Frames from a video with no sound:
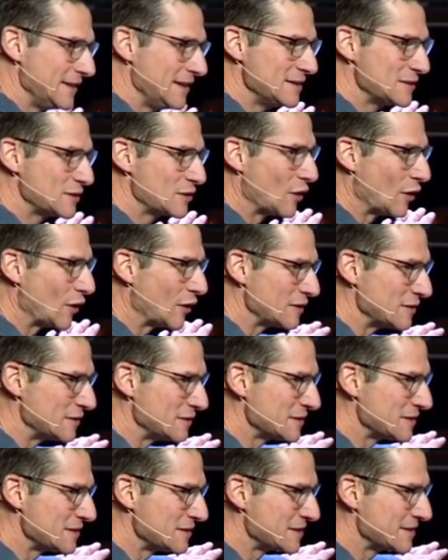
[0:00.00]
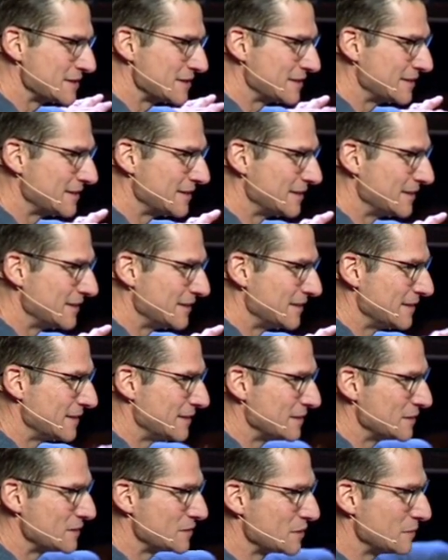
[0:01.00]
these curtains,
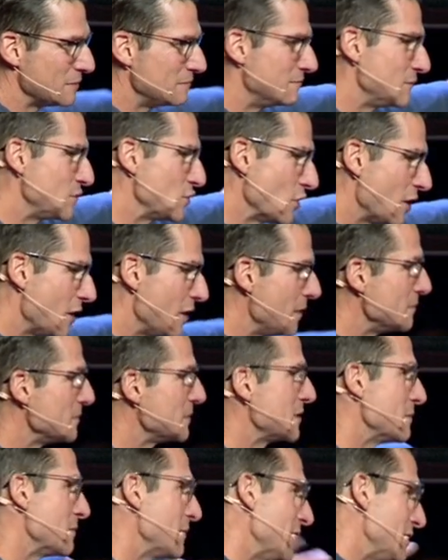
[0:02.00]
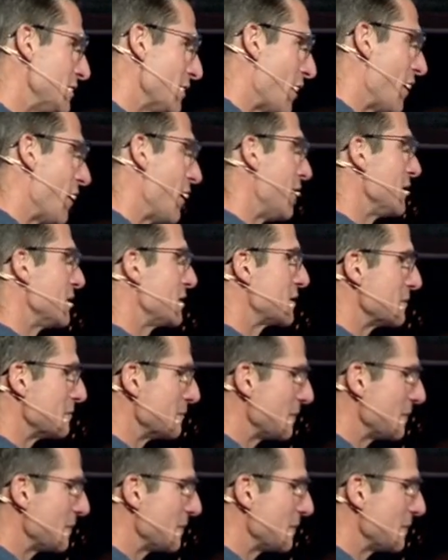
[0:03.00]
some drums, some guitars, some